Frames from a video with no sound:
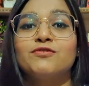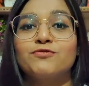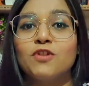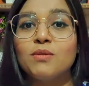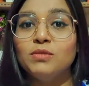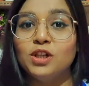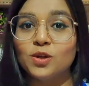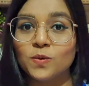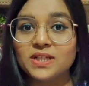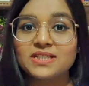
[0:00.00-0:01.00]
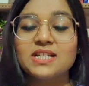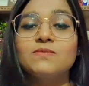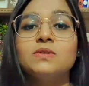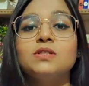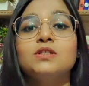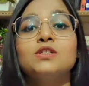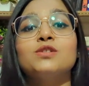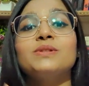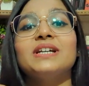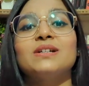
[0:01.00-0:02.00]
from lowest level
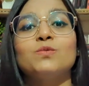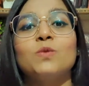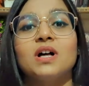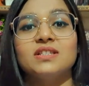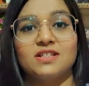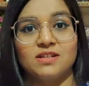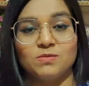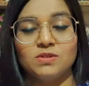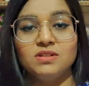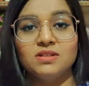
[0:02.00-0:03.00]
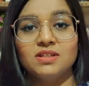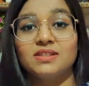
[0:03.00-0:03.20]
to the advanced level.